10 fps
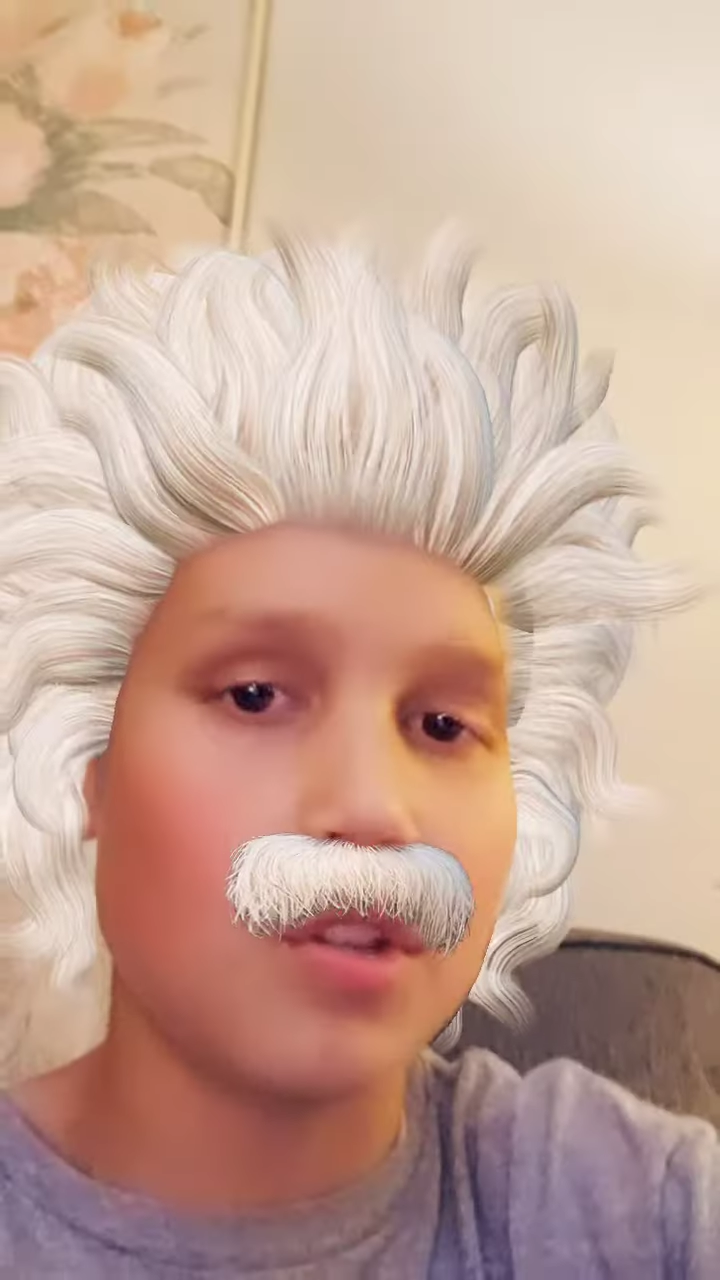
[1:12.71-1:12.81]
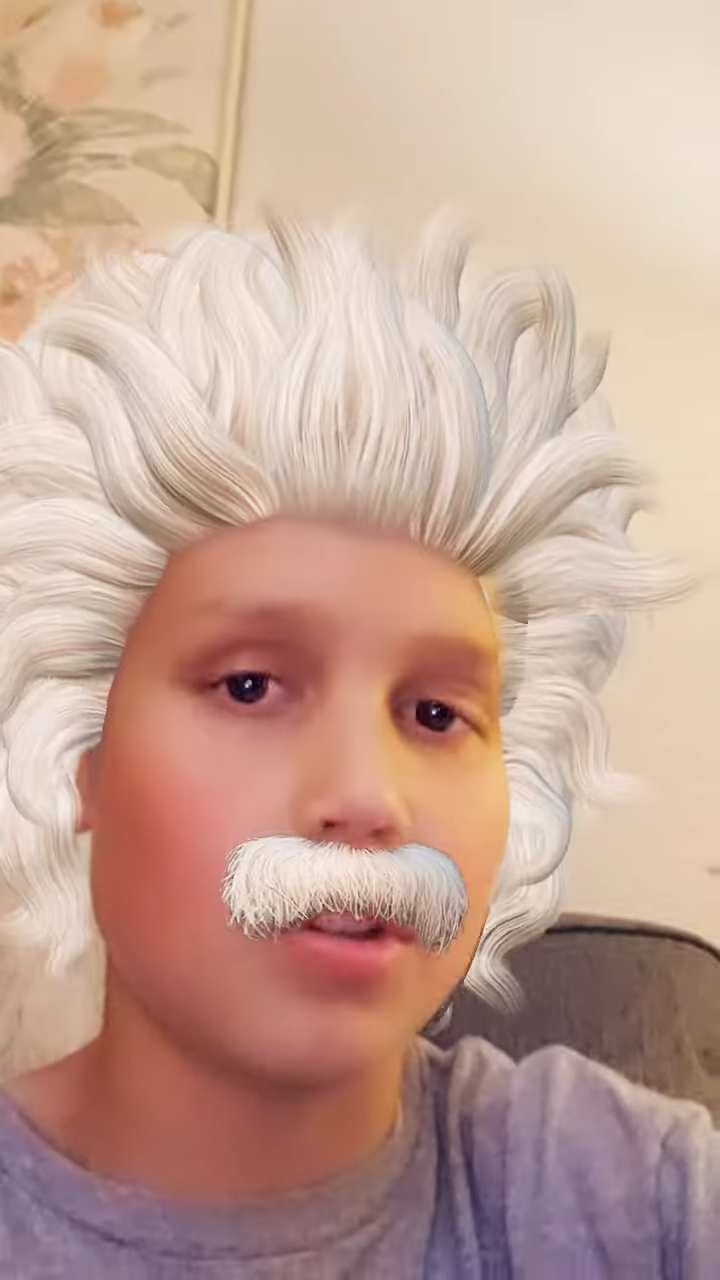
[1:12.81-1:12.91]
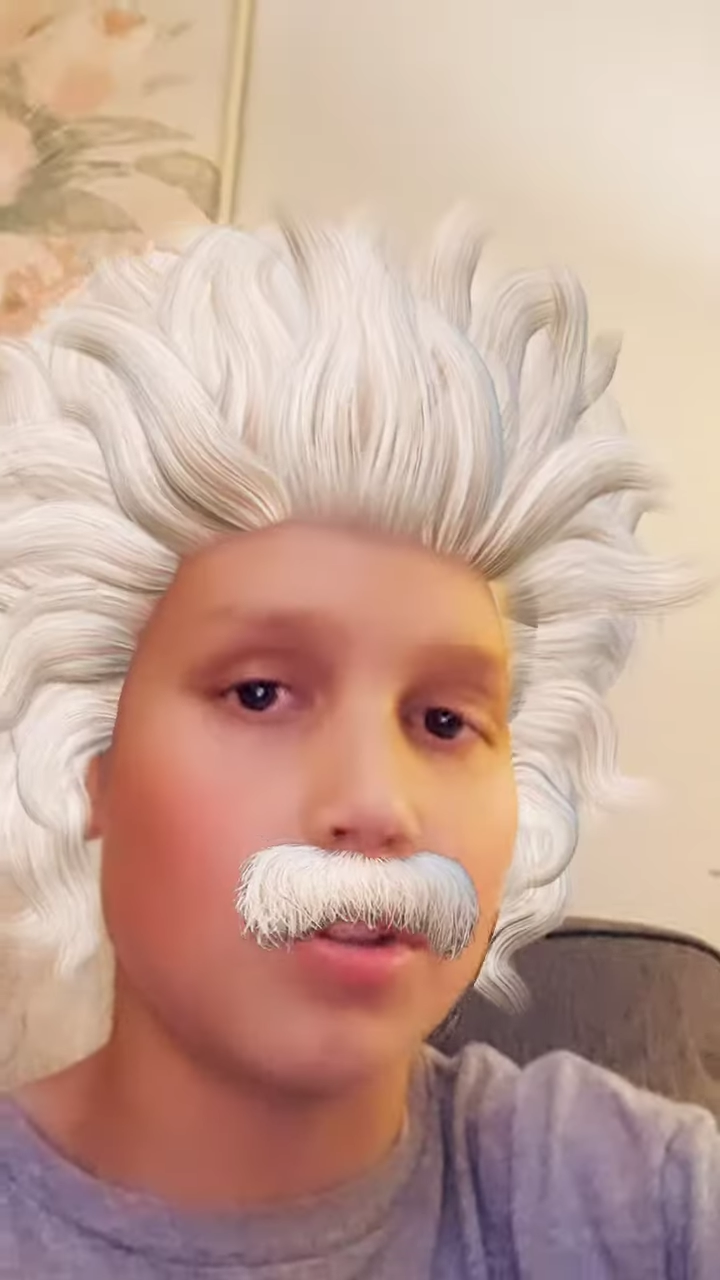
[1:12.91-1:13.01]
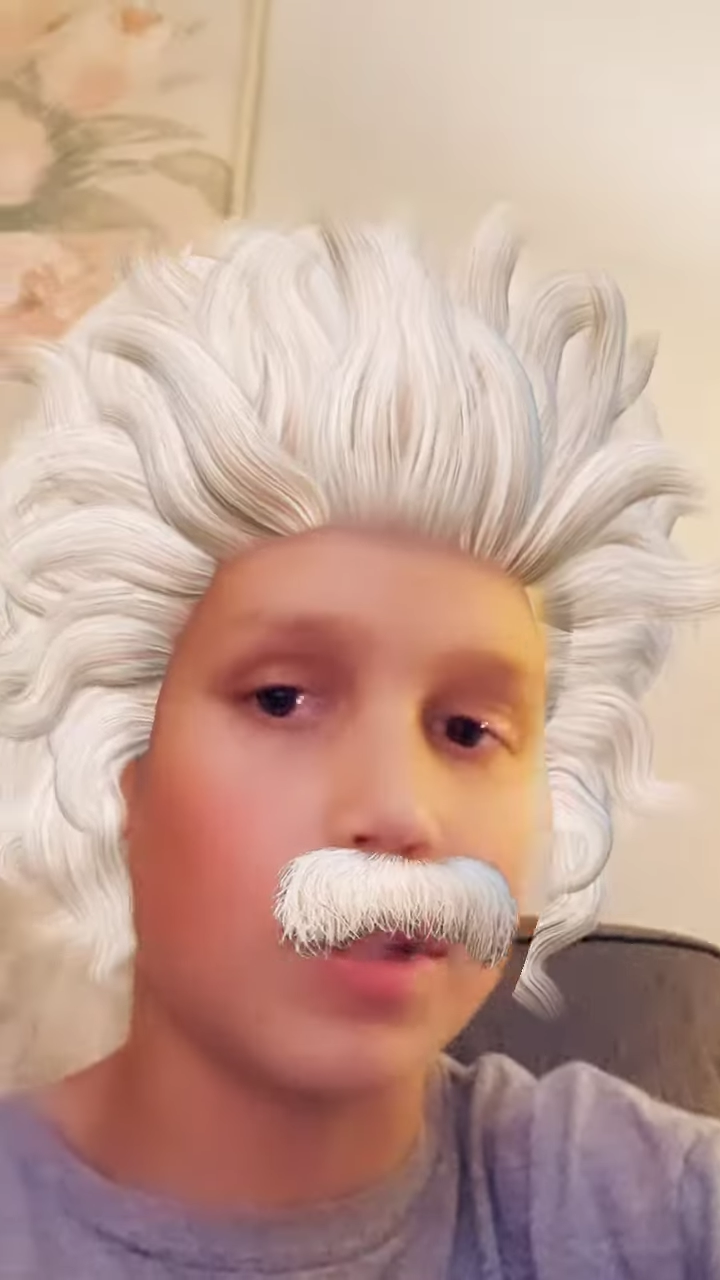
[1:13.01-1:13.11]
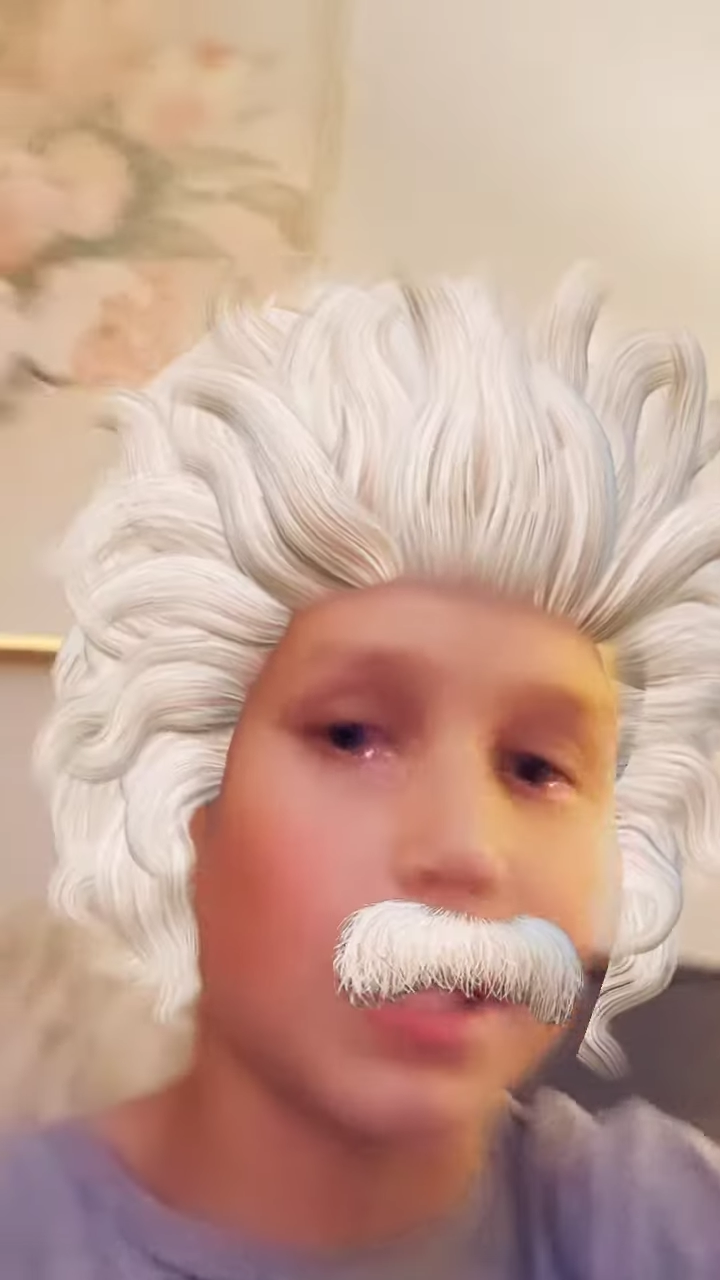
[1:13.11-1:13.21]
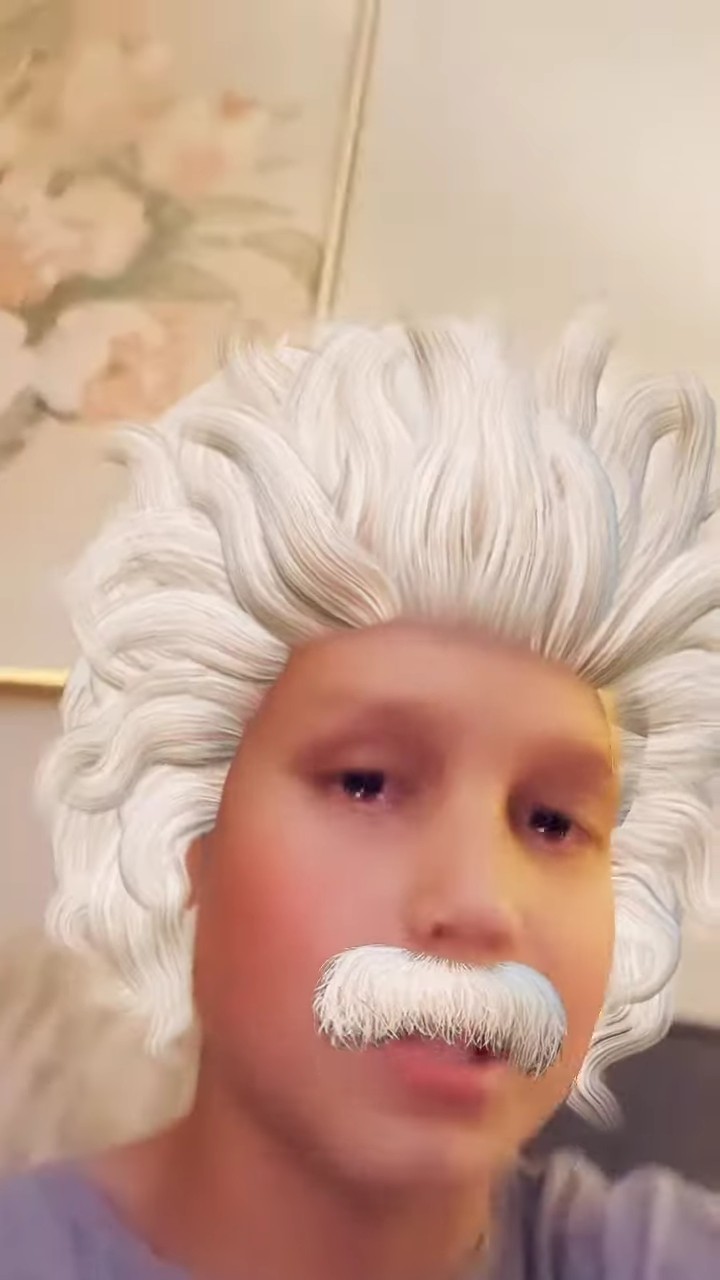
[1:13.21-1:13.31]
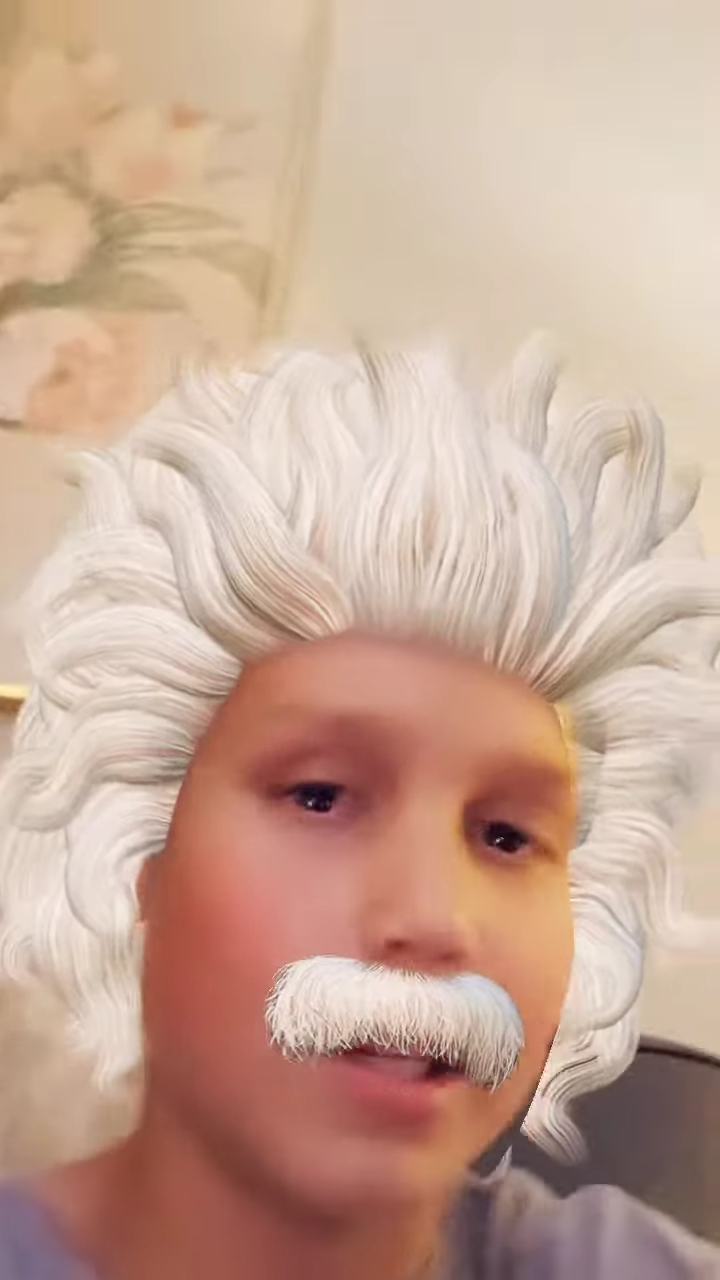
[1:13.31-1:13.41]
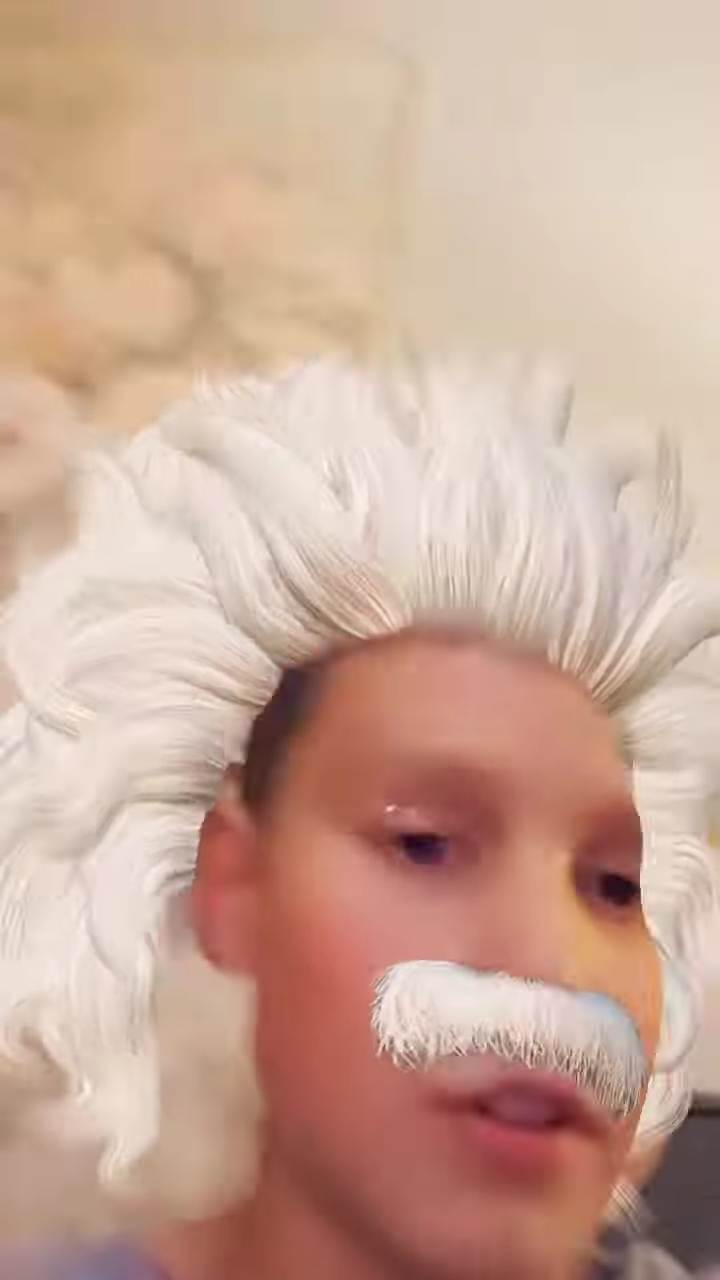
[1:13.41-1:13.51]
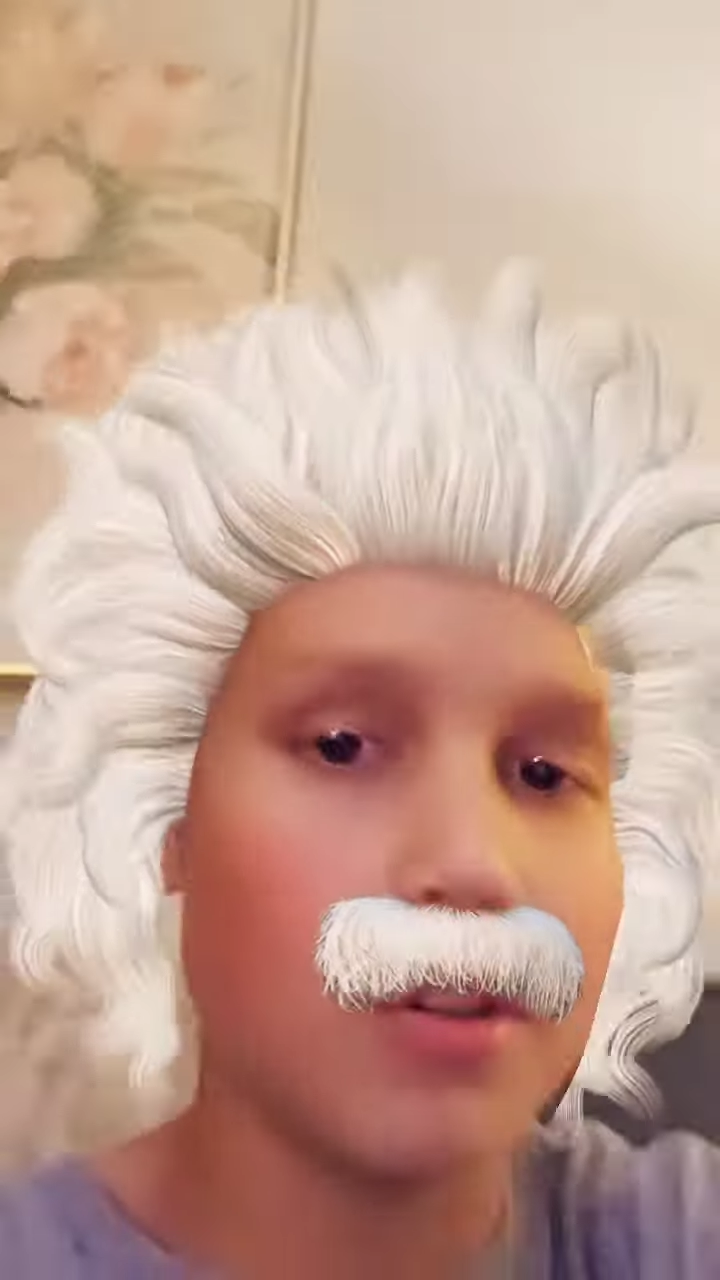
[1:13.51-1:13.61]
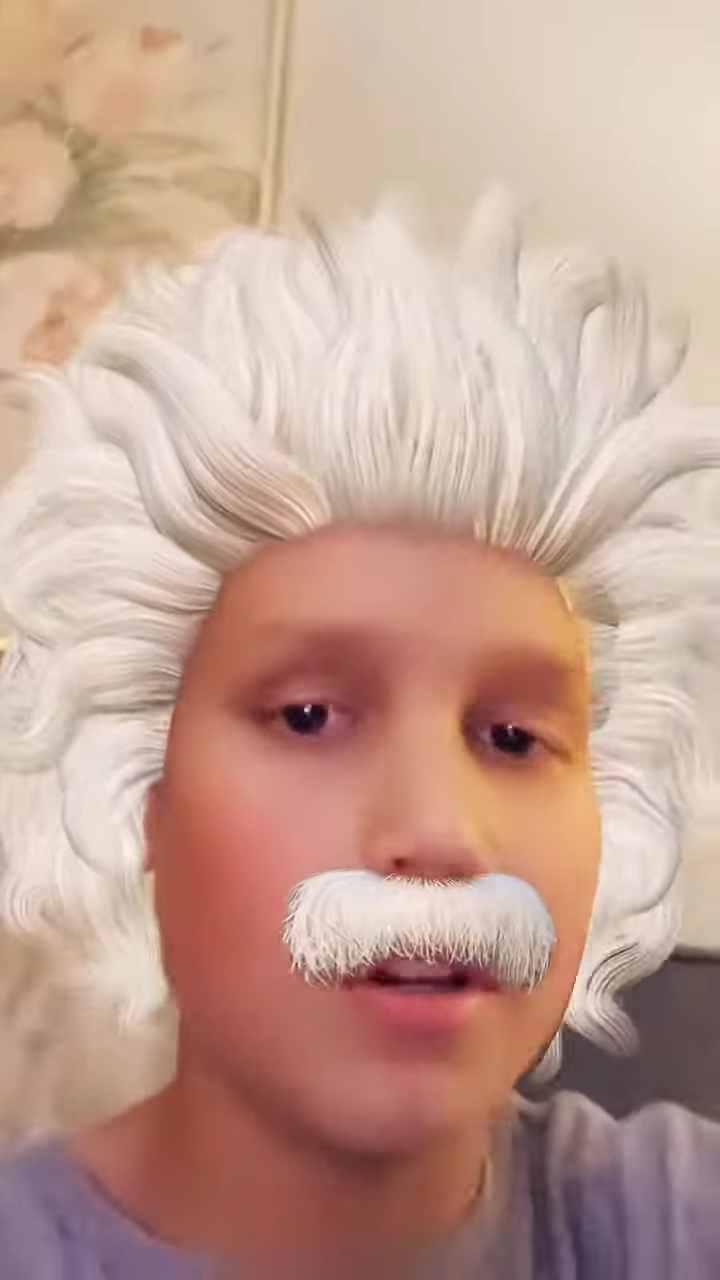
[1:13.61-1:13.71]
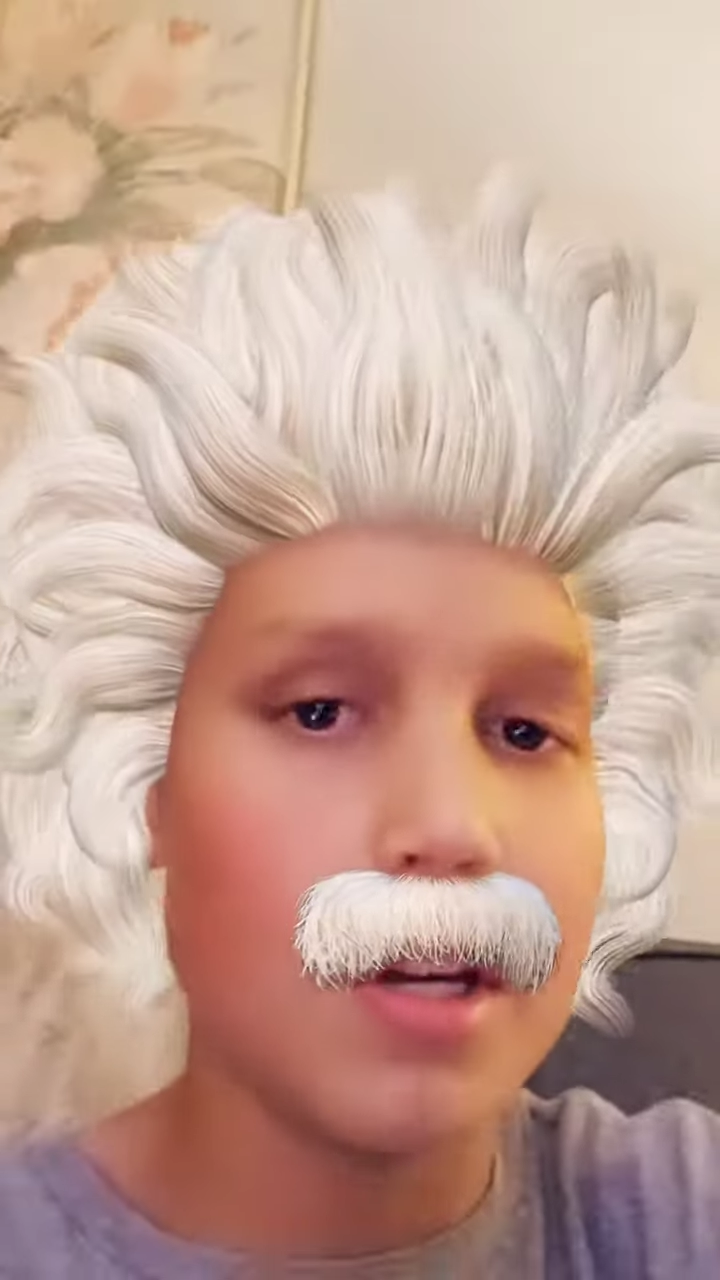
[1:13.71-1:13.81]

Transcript: all you guys later.